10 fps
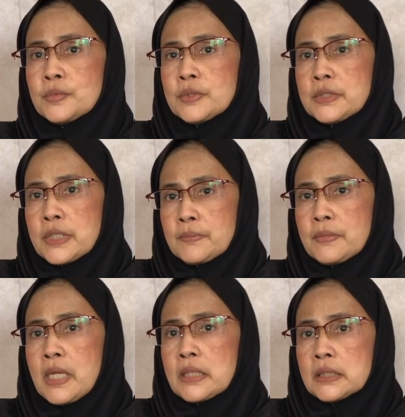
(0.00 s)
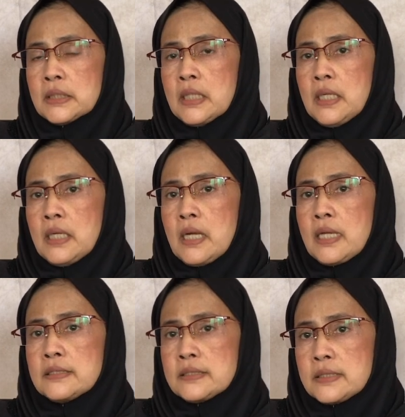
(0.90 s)
Yep. And
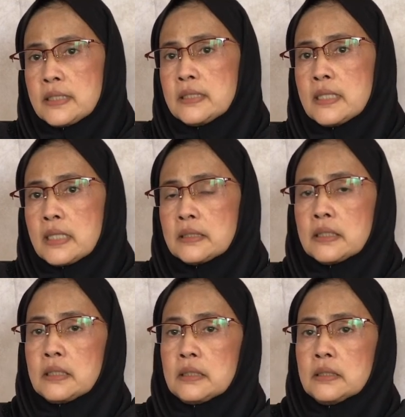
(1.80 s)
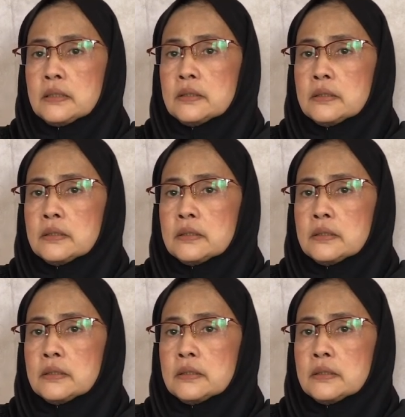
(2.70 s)
I think that uh,